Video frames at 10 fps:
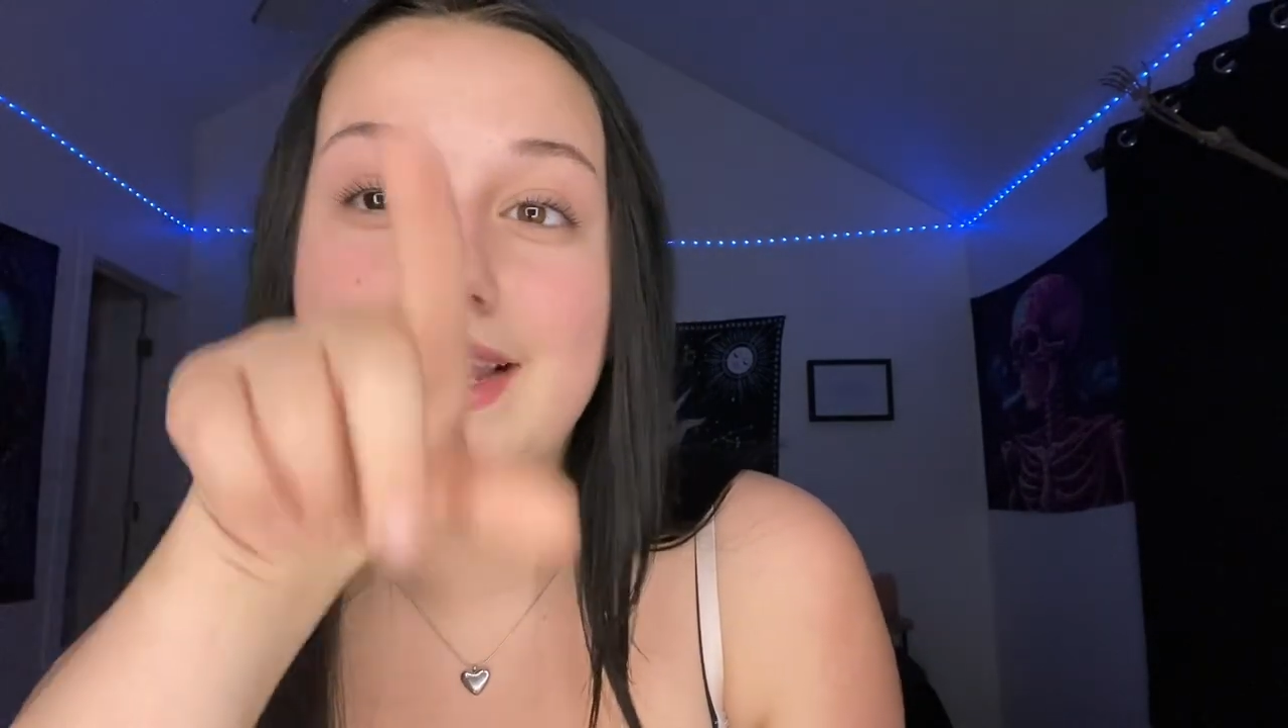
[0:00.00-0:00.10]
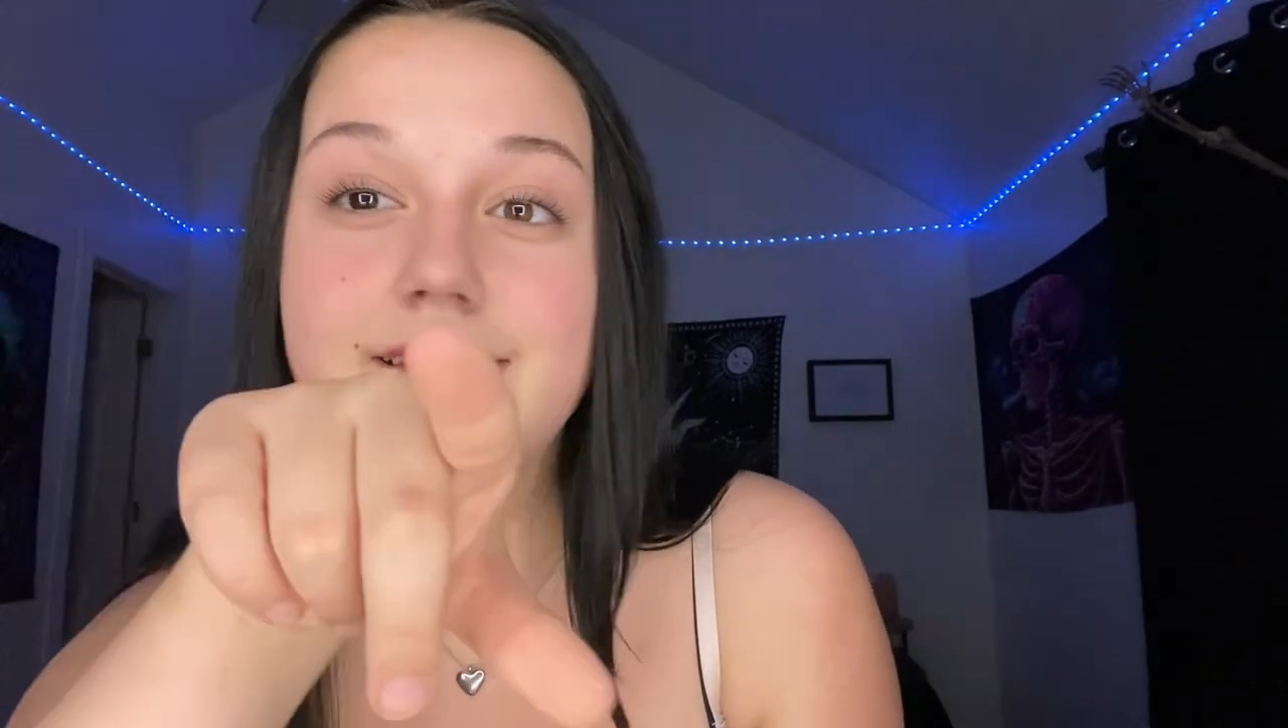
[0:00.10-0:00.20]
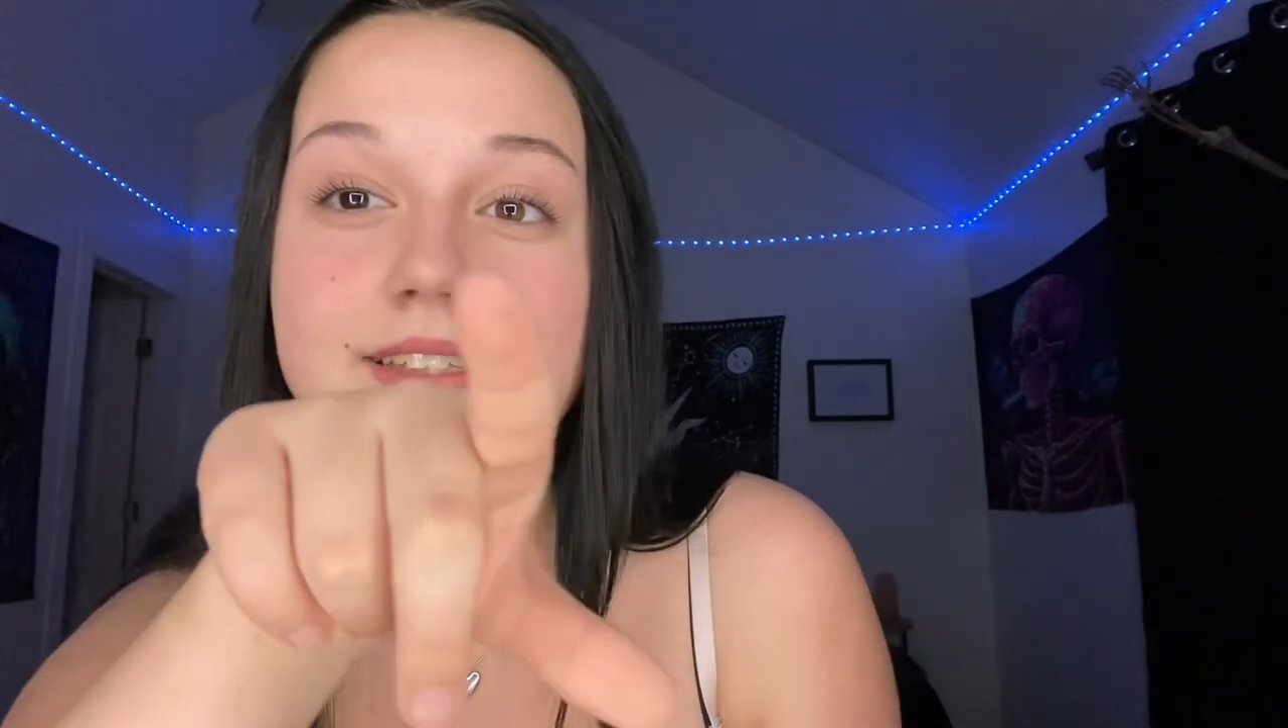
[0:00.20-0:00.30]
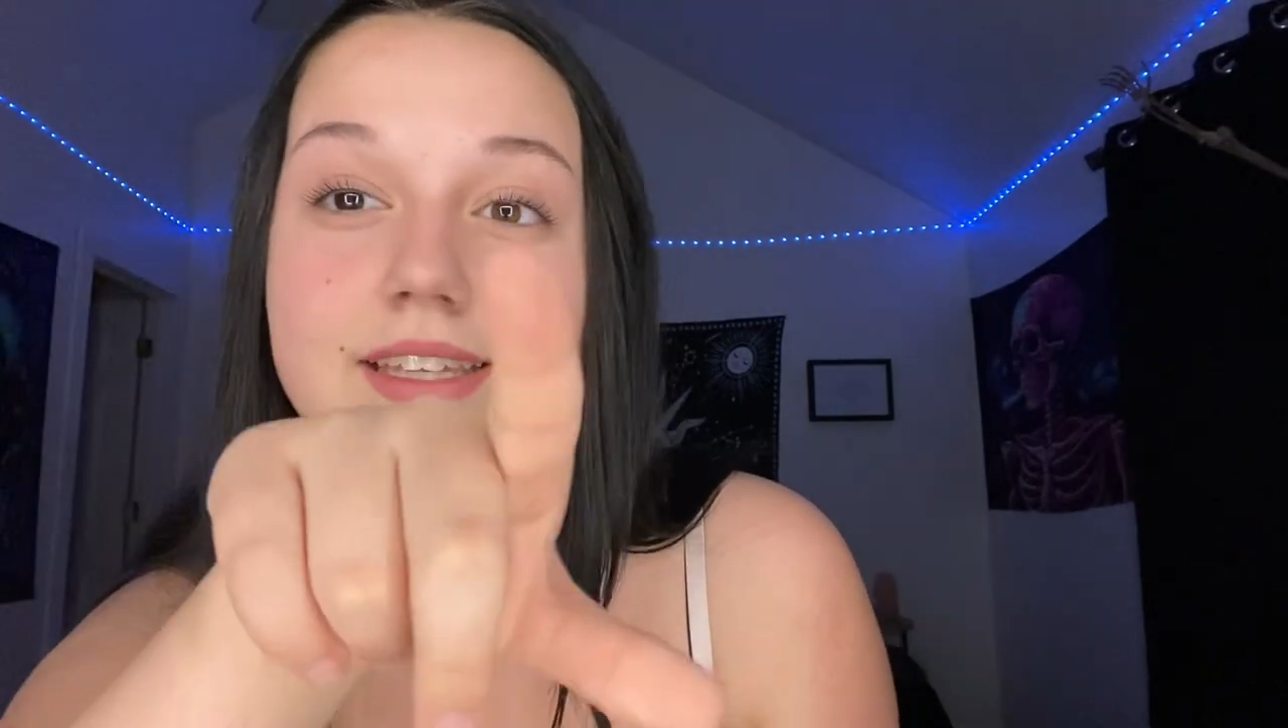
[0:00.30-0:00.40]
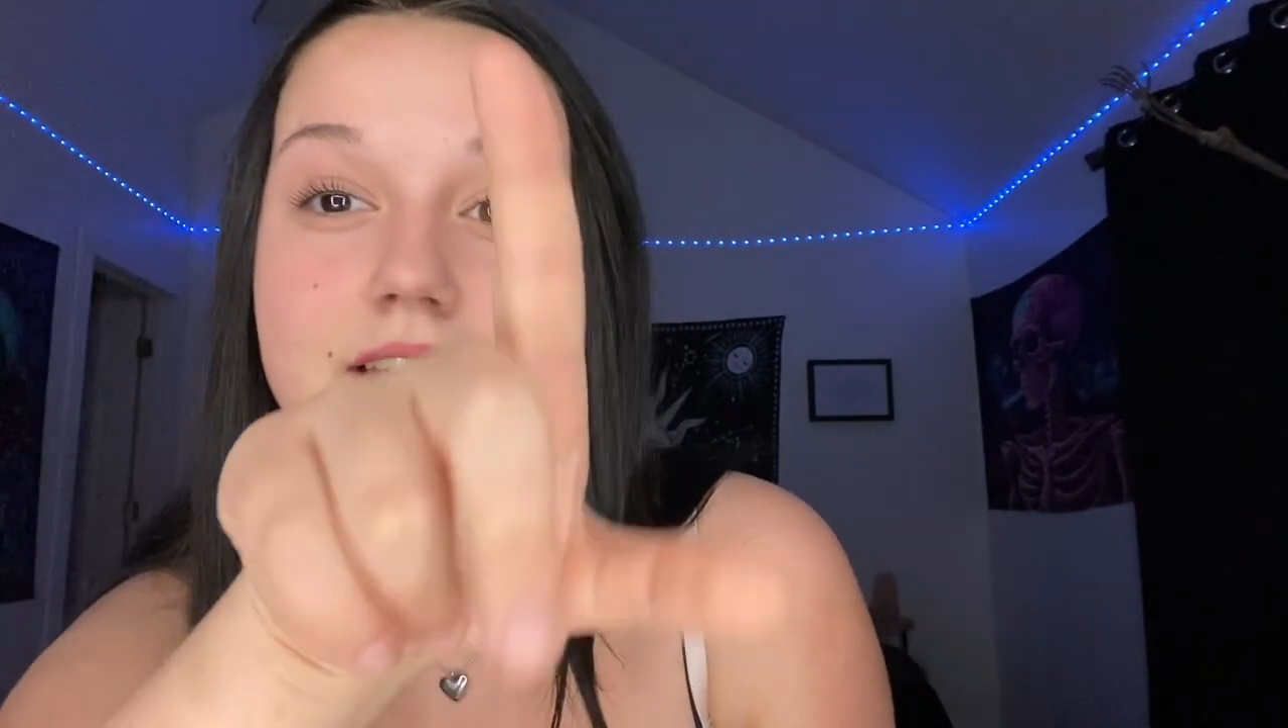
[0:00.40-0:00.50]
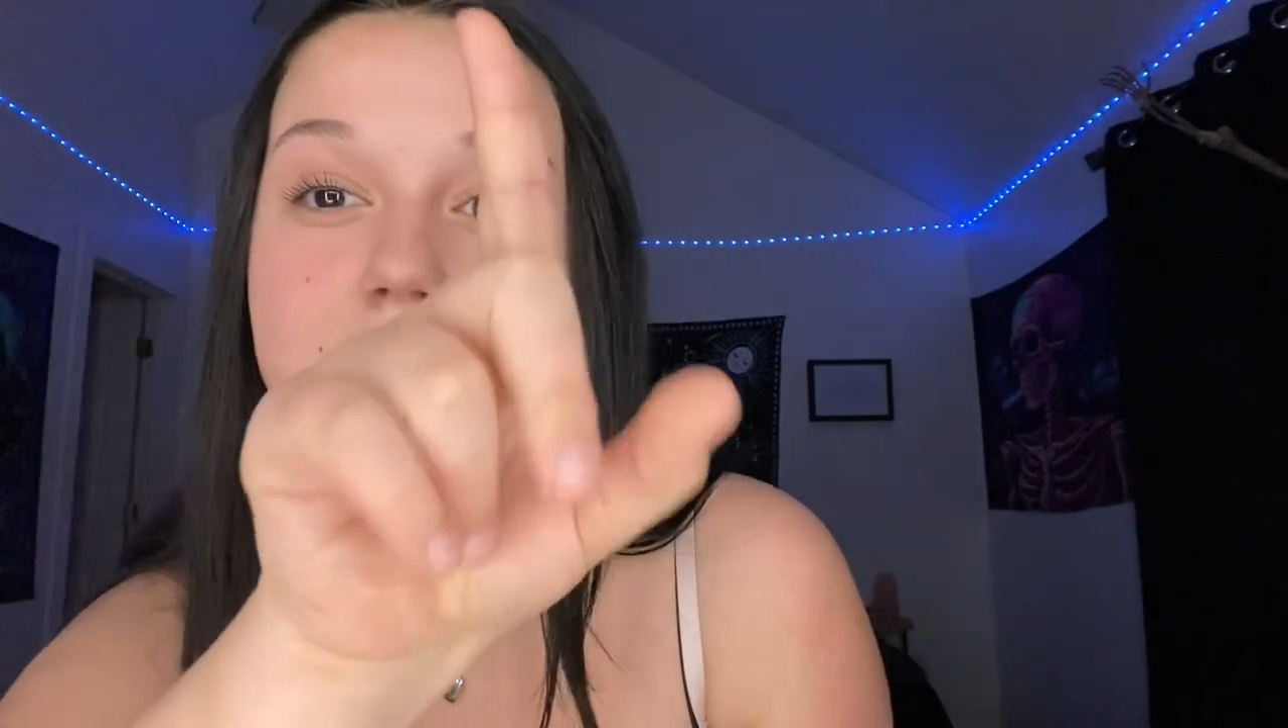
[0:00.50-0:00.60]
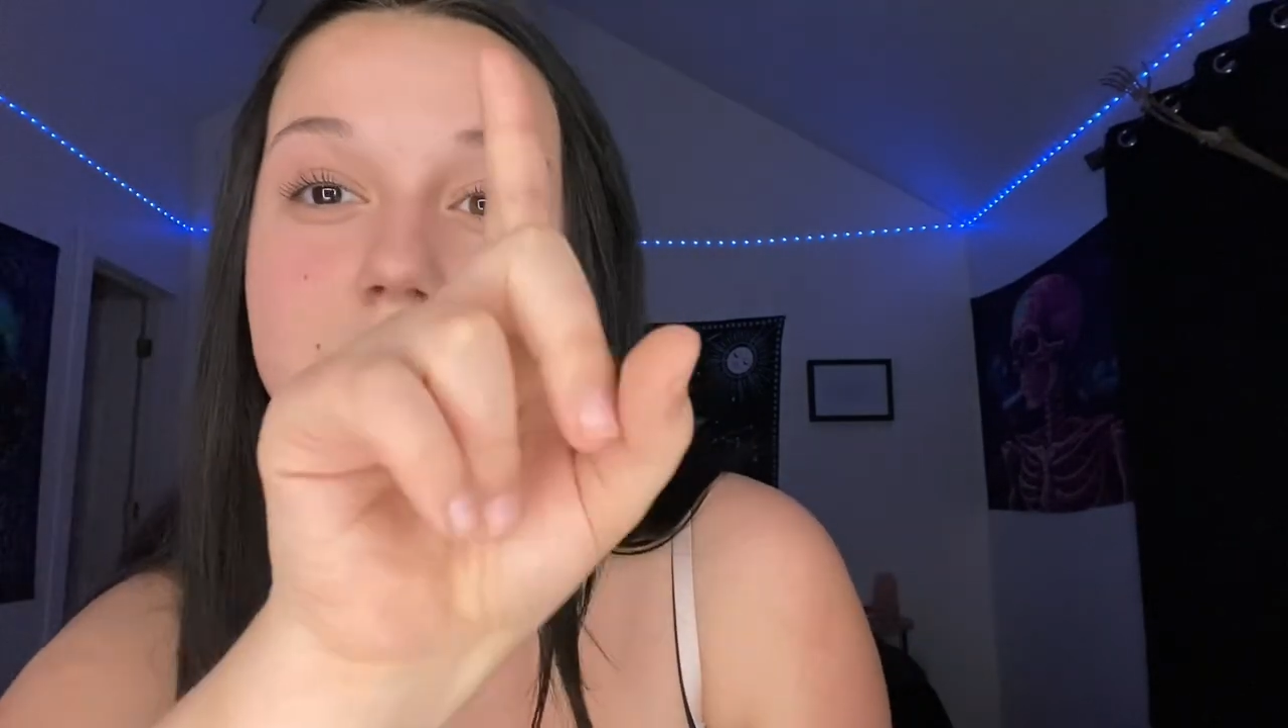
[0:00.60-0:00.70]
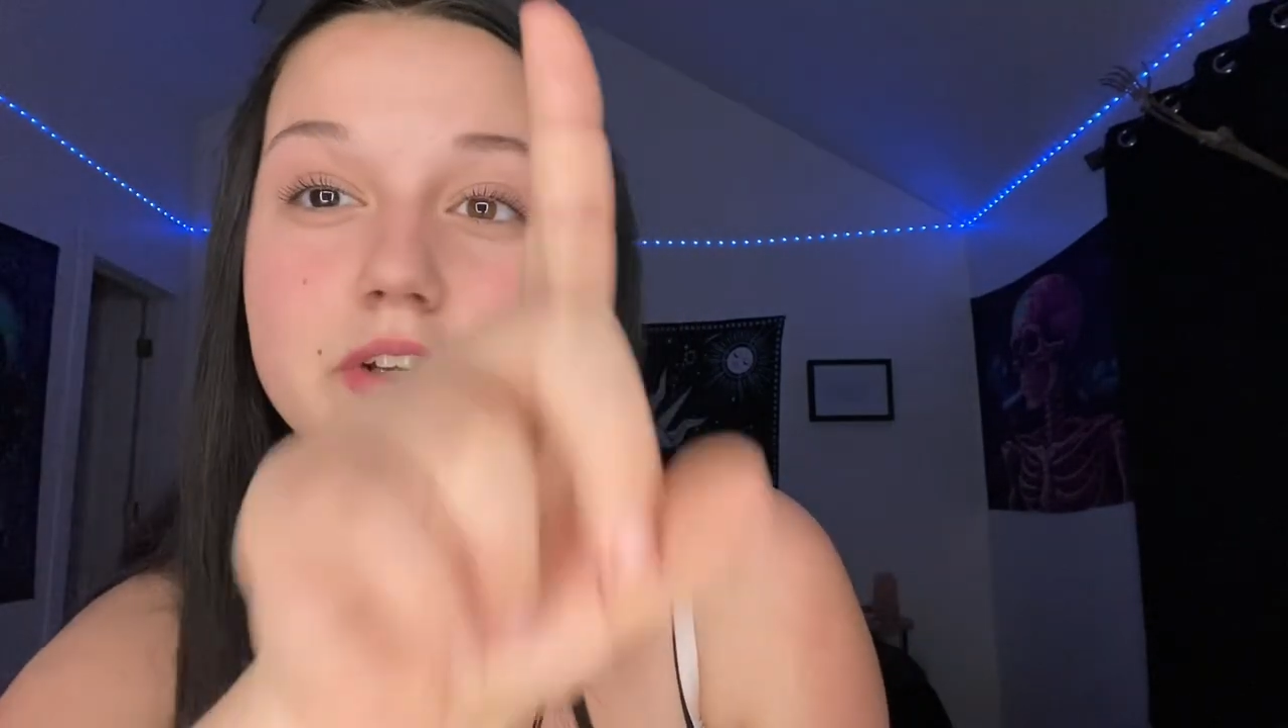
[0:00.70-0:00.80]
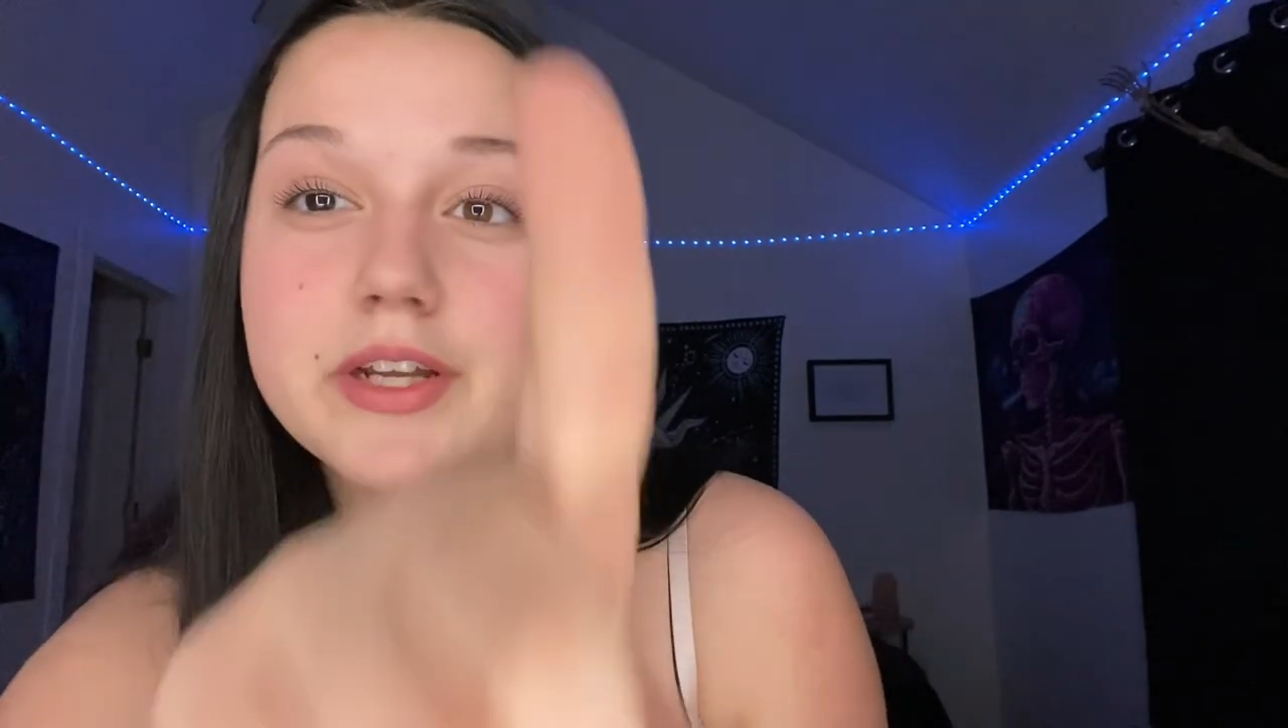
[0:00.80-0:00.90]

asking for